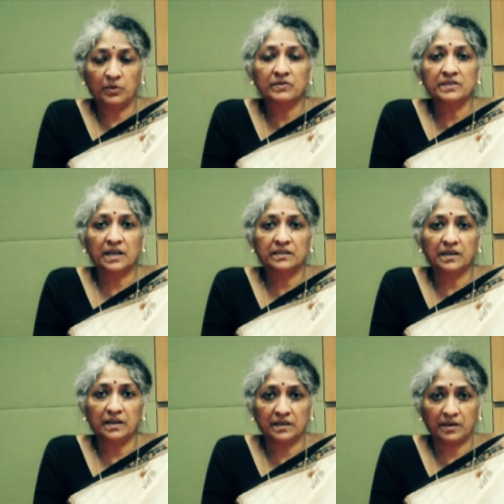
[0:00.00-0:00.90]
poultry
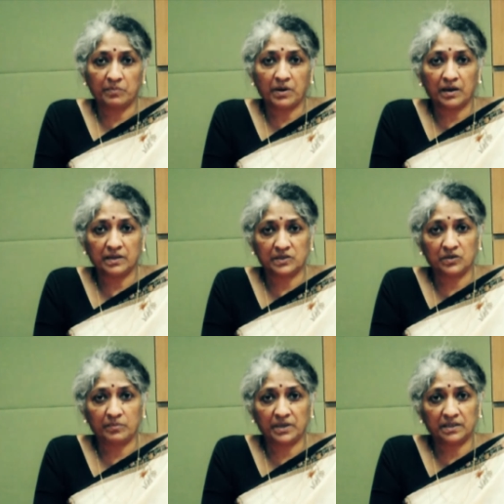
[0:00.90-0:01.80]
sector in Nepal
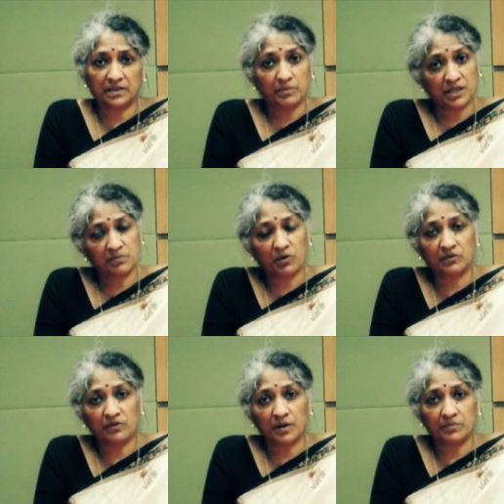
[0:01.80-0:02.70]
is dominated by
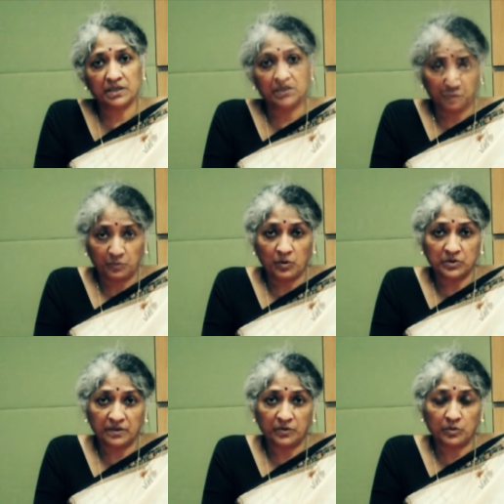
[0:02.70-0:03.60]
small farmers,
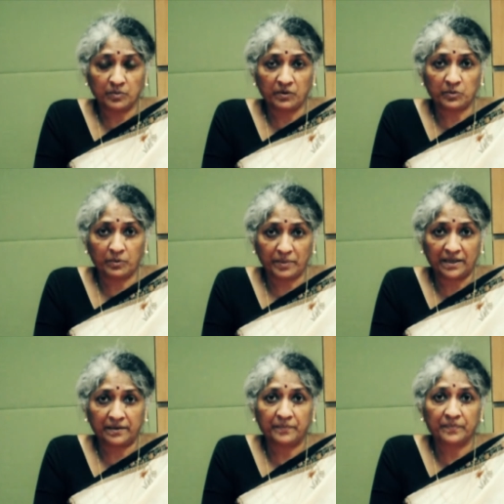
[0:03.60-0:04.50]
most of whom are
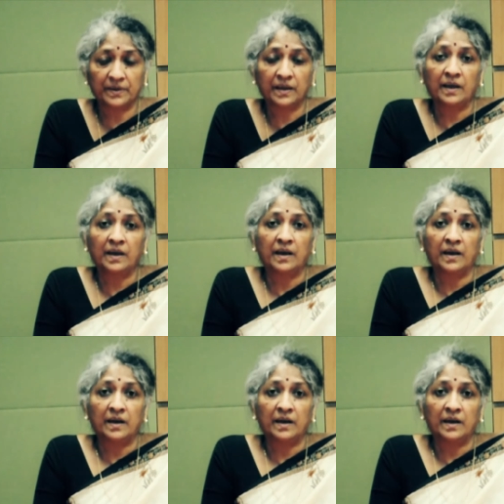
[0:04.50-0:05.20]
women.